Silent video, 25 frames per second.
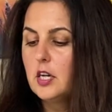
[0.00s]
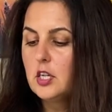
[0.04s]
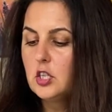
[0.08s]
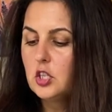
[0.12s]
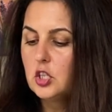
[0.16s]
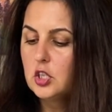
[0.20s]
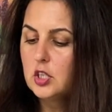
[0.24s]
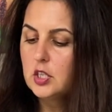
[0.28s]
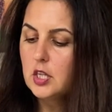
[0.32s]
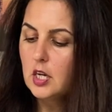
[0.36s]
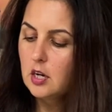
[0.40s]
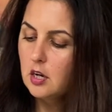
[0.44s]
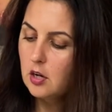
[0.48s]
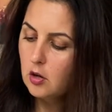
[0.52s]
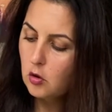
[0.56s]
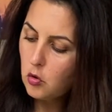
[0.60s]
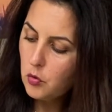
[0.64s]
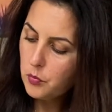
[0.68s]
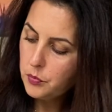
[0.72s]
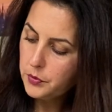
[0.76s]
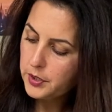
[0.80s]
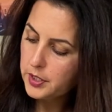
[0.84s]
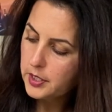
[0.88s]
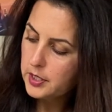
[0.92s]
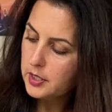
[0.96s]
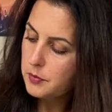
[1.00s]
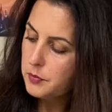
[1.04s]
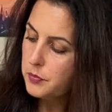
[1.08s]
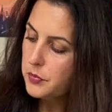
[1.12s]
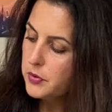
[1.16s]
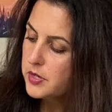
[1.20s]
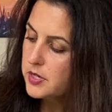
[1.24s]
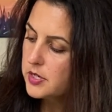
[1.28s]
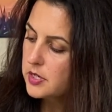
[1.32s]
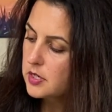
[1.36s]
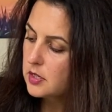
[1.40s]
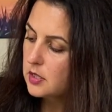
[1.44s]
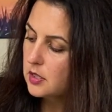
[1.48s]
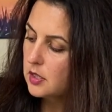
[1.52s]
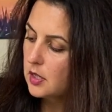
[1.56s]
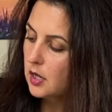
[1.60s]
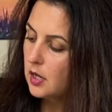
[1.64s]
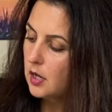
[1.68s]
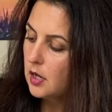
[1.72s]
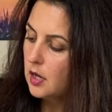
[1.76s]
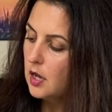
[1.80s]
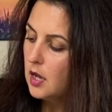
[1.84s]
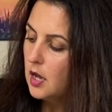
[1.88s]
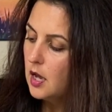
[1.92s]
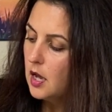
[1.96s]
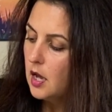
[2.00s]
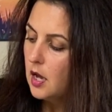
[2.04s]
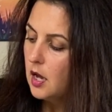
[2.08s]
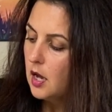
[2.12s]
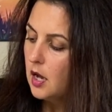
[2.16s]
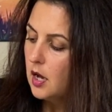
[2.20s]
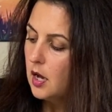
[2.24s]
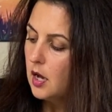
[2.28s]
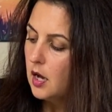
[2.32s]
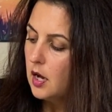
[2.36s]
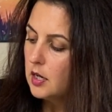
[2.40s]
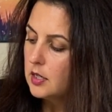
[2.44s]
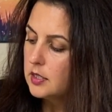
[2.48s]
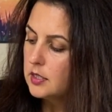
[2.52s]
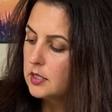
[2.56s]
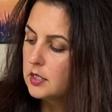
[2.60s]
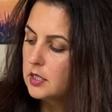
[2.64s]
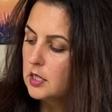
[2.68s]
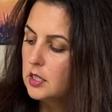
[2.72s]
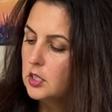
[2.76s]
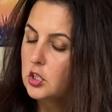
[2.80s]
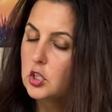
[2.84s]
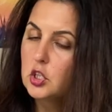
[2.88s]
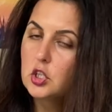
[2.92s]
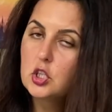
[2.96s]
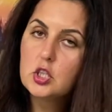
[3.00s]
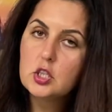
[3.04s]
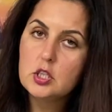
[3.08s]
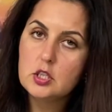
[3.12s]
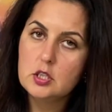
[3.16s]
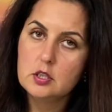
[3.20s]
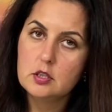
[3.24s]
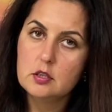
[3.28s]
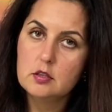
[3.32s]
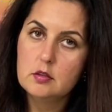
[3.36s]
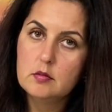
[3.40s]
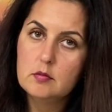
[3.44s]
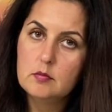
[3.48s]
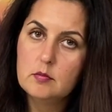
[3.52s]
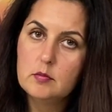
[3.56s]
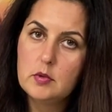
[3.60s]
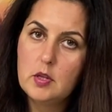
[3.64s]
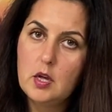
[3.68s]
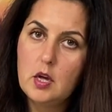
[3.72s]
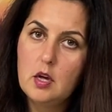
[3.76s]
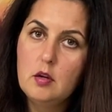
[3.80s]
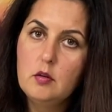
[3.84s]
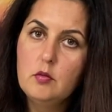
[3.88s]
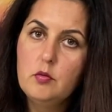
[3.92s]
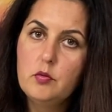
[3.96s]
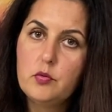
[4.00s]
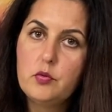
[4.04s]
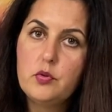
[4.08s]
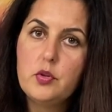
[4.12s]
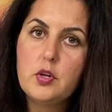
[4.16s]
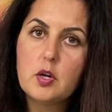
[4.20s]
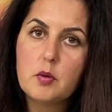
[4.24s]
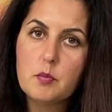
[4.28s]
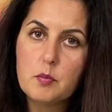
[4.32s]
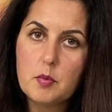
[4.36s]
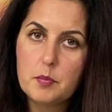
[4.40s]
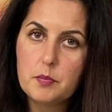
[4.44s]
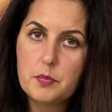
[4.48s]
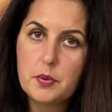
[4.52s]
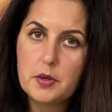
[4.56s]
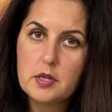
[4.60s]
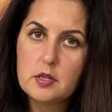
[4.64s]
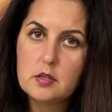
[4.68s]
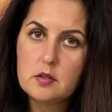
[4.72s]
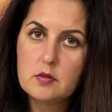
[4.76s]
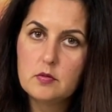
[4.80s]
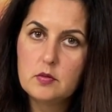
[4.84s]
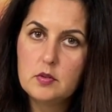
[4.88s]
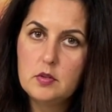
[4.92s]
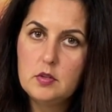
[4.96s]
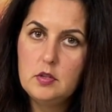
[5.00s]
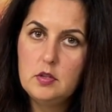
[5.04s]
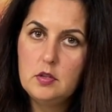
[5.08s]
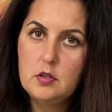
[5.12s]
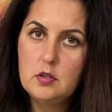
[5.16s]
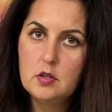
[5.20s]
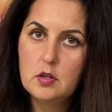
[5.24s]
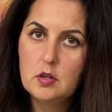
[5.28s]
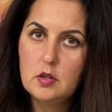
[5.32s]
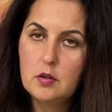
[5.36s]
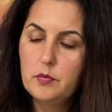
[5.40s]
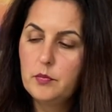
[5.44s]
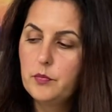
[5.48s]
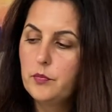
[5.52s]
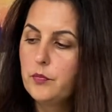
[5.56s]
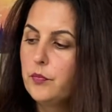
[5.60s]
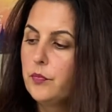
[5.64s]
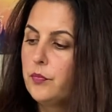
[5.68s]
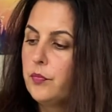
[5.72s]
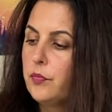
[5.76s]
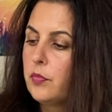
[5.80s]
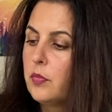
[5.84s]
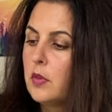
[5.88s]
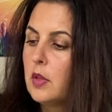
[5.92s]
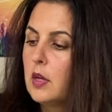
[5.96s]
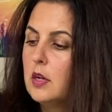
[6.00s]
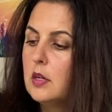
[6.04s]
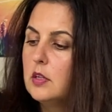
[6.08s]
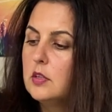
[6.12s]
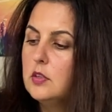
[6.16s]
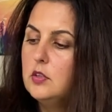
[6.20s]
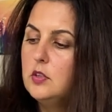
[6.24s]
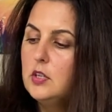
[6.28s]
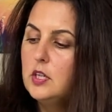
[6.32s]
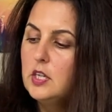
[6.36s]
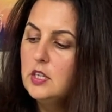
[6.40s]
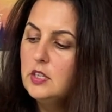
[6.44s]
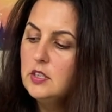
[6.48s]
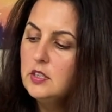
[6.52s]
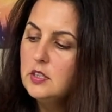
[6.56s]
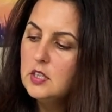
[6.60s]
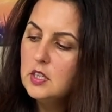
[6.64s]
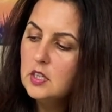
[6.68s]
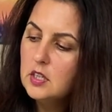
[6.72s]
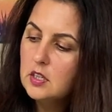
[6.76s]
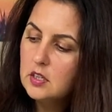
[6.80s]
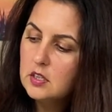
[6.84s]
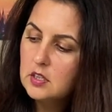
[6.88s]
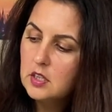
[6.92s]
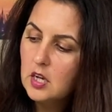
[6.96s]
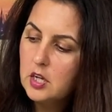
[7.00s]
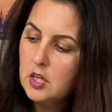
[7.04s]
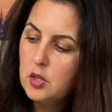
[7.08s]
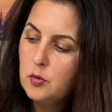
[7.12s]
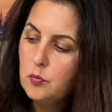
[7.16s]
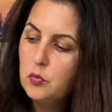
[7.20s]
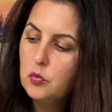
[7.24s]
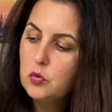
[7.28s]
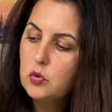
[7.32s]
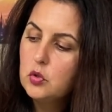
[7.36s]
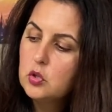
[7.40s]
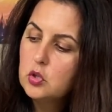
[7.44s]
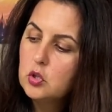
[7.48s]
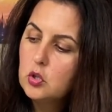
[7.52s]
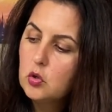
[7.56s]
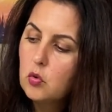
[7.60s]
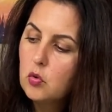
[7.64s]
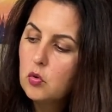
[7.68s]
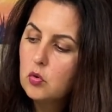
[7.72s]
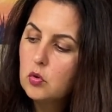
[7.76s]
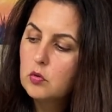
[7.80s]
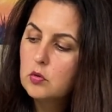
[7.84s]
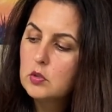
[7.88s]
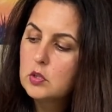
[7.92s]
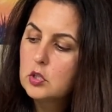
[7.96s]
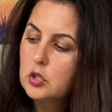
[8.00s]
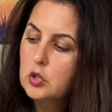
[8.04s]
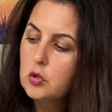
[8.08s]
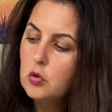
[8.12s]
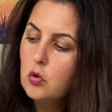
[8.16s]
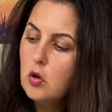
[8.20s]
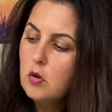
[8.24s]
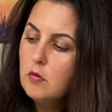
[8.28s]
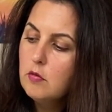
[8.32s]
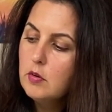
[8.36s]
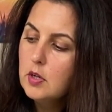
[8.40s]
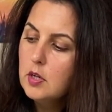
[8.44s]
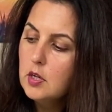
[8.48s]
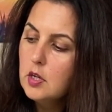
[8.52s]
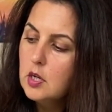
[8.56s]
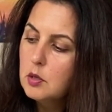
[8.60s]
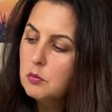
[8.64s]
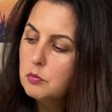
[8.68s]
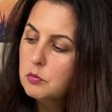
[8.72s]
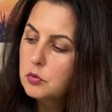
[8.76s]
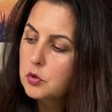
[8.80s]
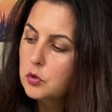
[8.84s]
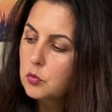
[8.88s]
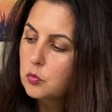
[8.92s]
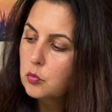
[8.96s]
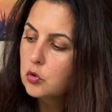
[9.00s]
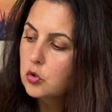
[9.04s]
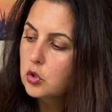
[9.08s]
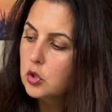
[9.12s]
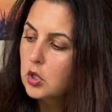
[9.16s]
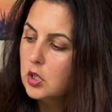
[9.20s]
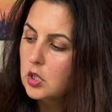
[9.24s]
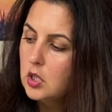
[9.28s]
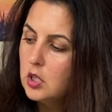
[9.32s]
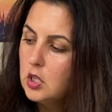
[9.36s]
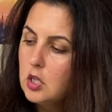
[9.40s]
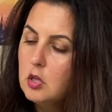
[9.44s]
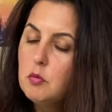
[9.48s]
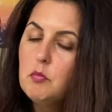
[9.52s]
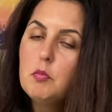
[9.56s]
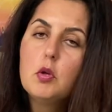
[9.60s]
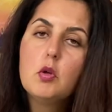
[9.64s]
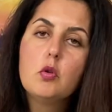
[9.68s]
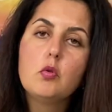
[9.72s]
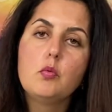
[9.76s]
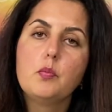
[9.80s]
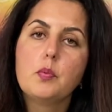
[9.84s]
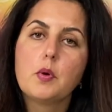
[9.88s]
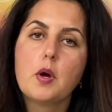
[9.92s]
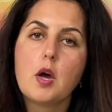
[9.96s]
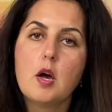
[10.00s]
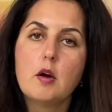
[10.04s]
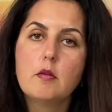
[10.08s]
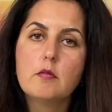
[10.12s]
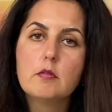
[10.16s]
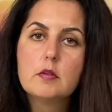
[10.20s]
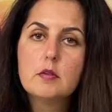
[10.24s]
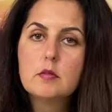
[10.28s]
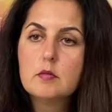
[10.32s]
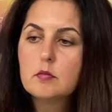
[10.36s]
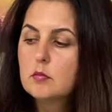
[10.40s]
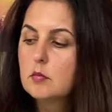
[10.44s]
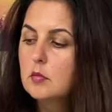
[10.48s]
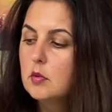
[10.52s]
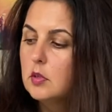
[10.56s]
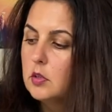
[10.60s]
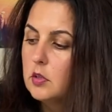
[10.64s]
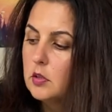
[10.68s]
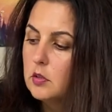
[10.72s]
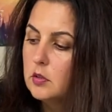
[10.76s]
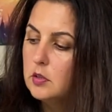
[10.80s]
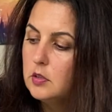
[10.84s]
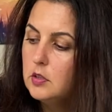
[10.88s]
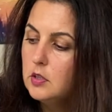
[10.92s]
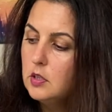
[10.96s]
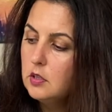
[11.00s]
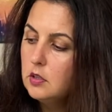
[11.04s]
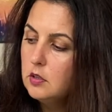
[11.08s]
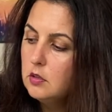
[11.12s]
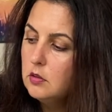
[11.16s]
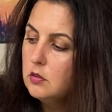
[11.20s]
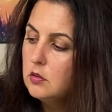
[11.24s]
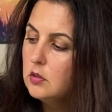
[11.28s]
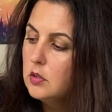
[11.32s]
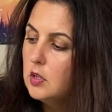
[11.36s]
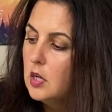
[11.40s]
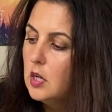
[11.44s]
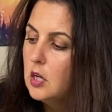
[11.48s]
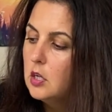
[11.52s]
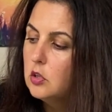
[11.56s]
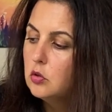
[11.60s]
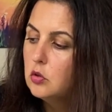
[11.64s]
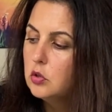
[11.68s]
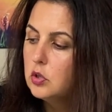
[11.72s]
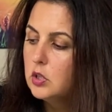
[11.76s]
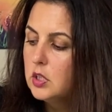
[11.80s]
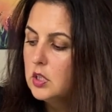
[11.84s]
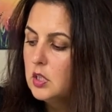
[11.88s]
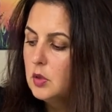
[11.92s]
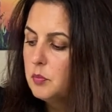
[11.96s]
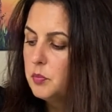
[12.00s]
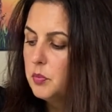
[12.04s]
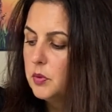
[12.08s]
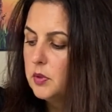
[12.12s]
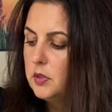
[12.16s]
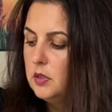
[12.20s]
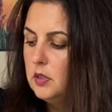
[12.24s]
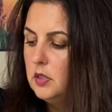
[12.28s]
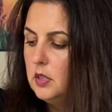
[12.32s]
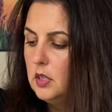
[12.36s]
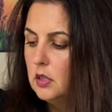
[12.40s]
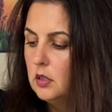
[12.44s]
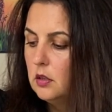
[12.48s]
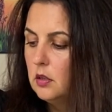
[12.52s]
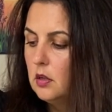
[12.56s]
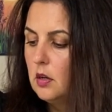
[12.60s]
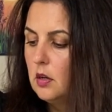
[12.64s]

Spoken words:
on the box, it says SAESHIN. So the brand is written right on it. And here you'll see not any brand names because they don't have the rights to print them on the box.